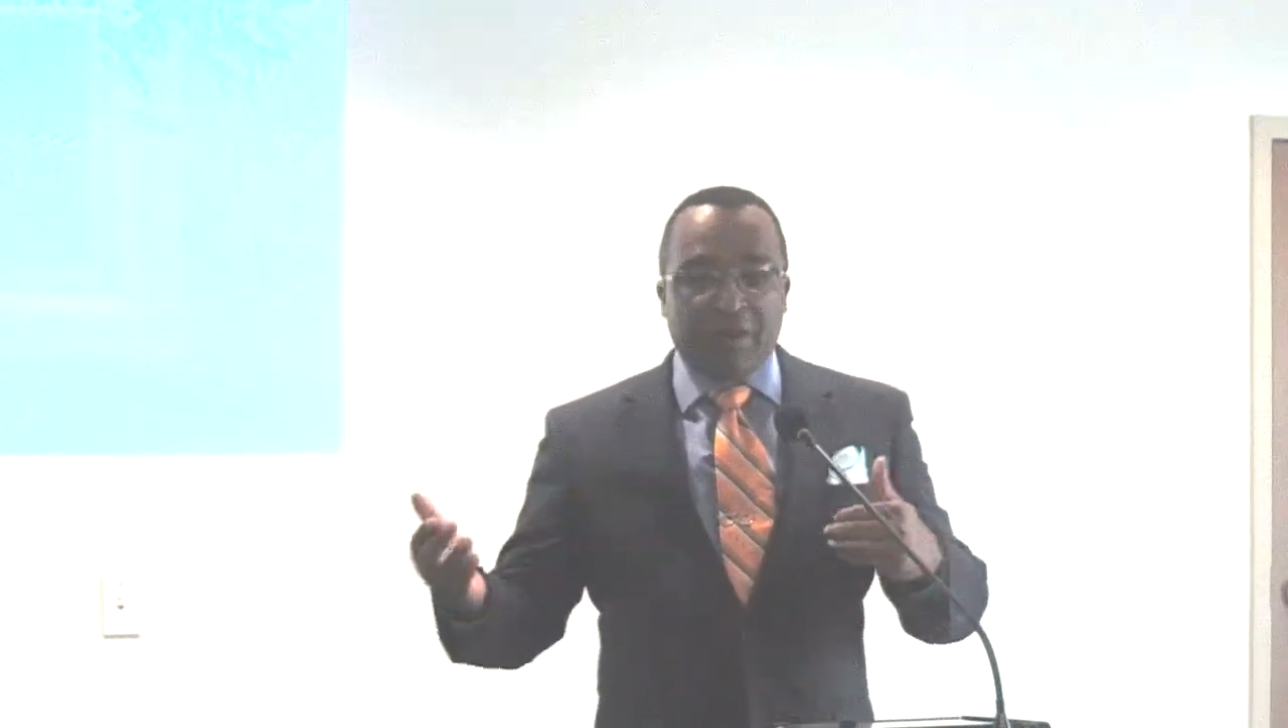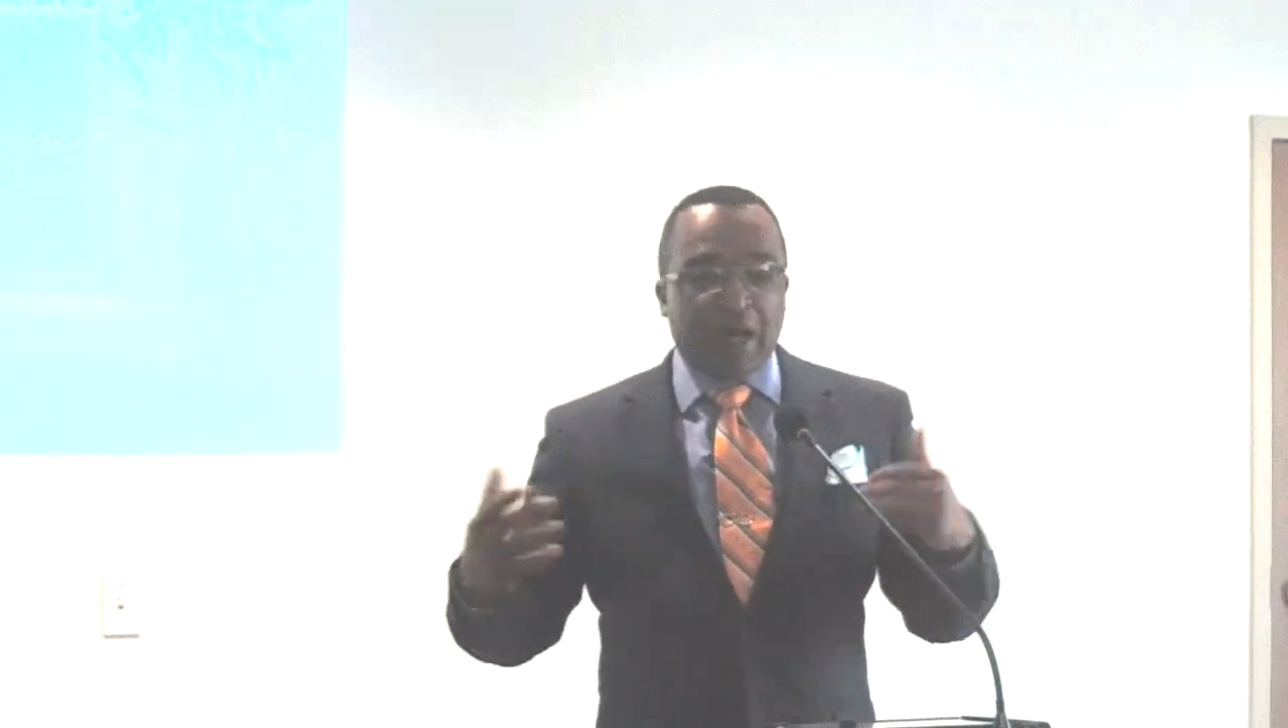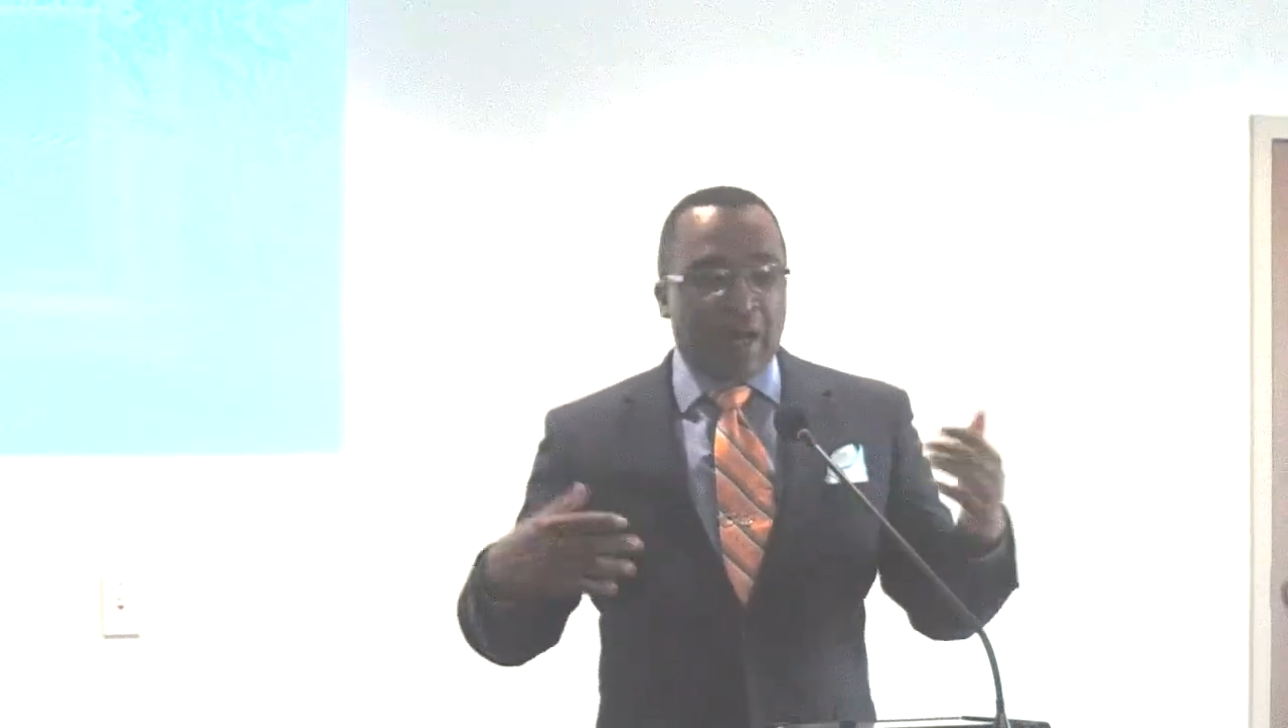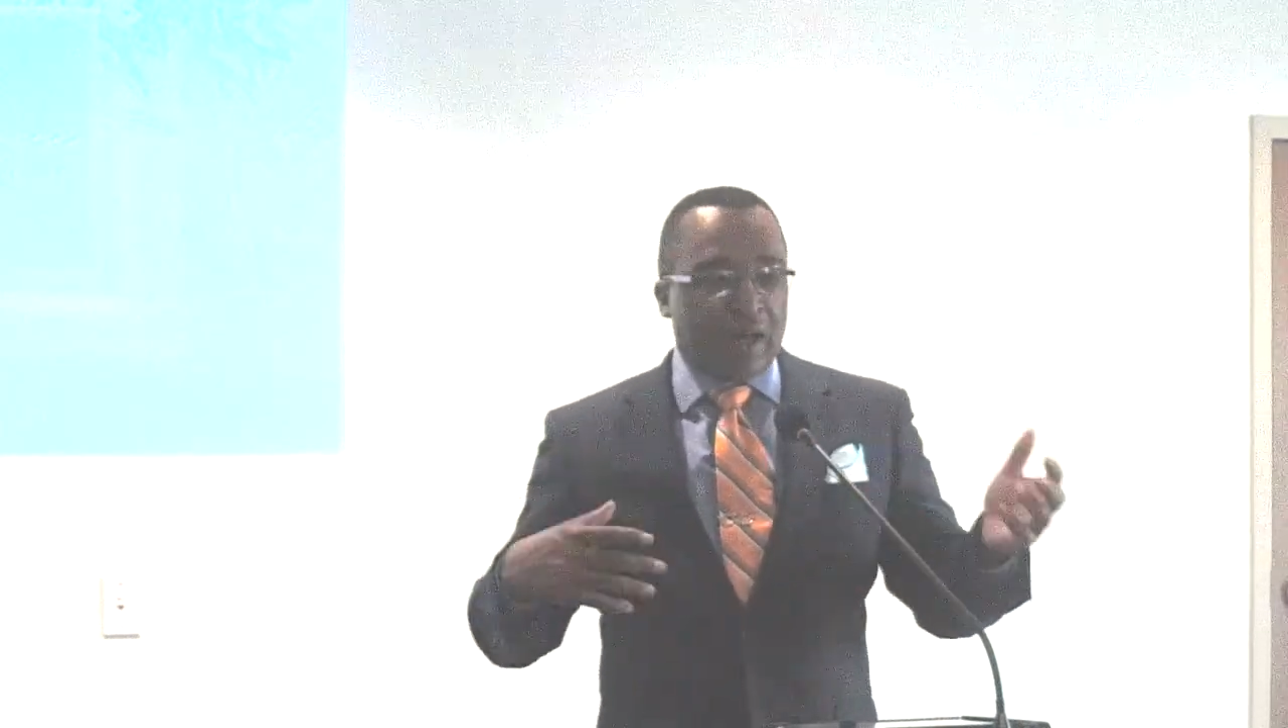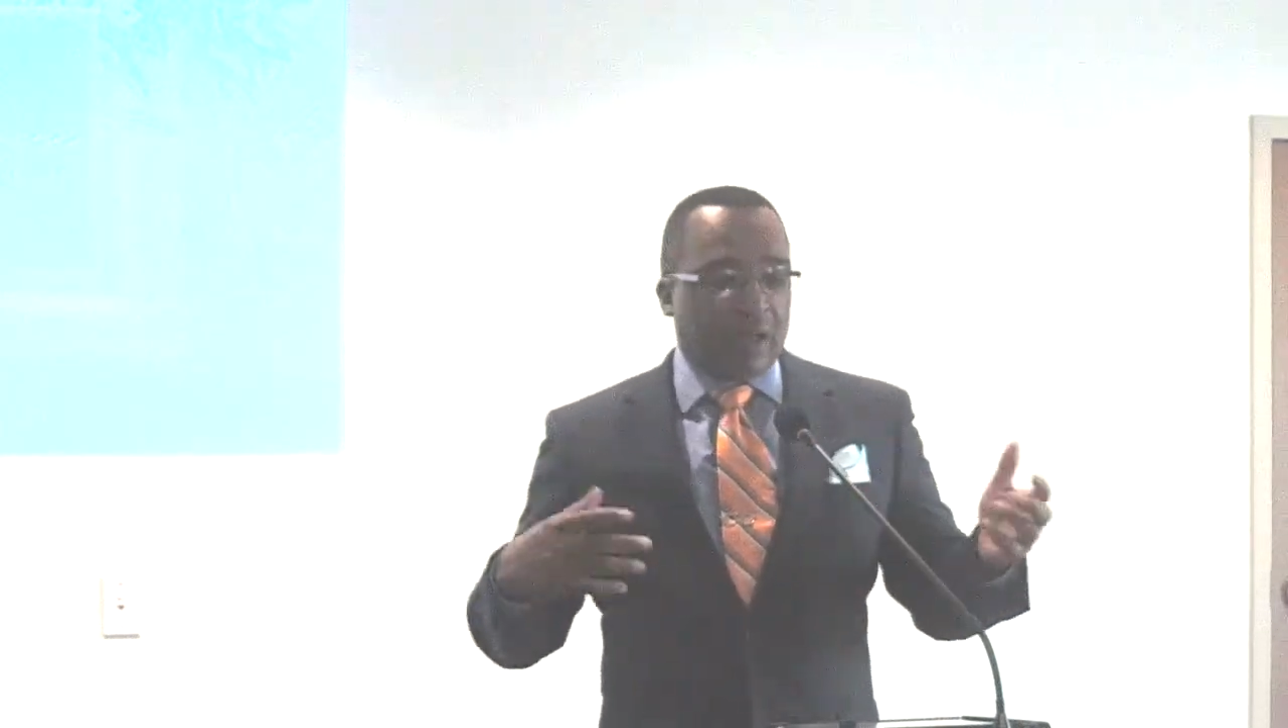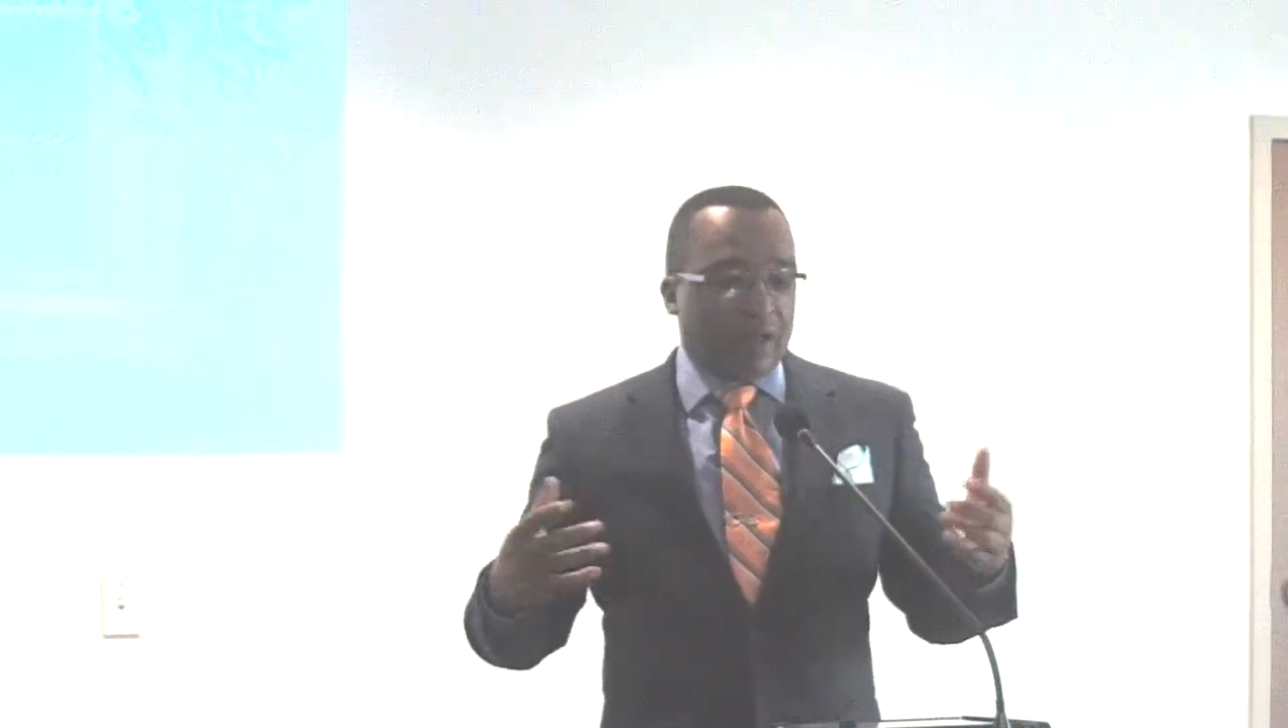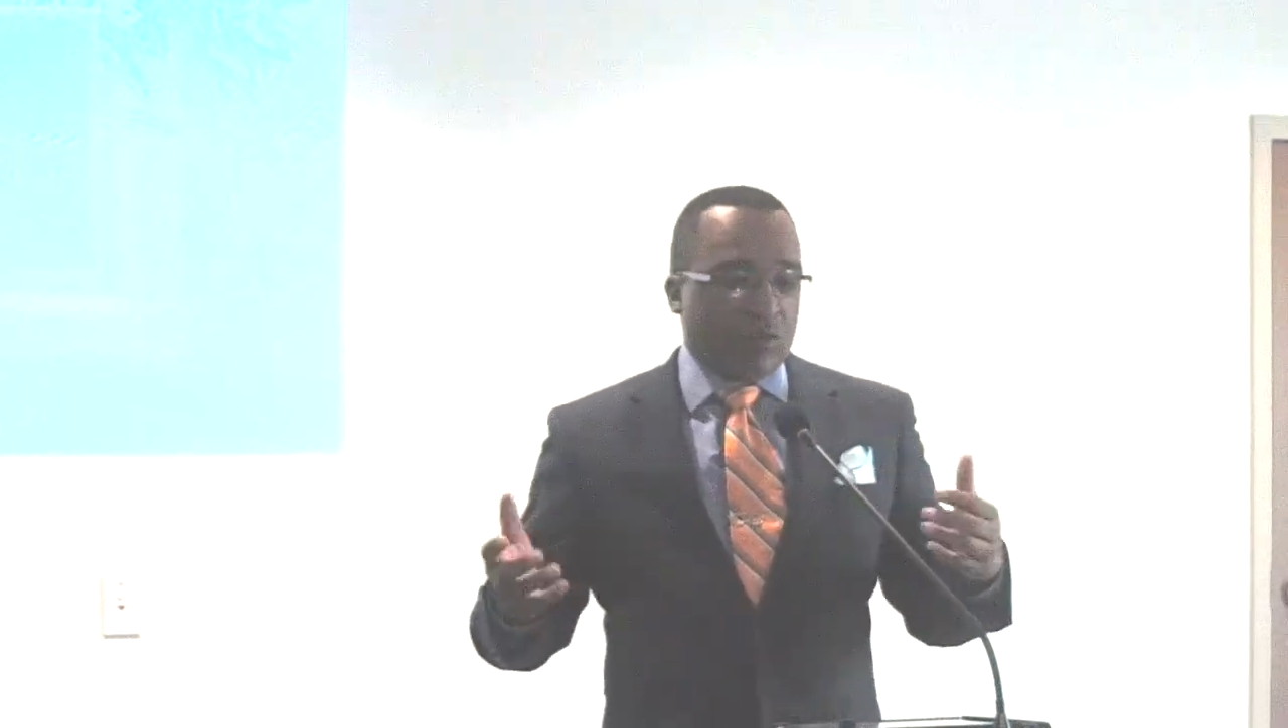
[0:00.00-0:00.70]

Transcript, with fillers: with got, uh,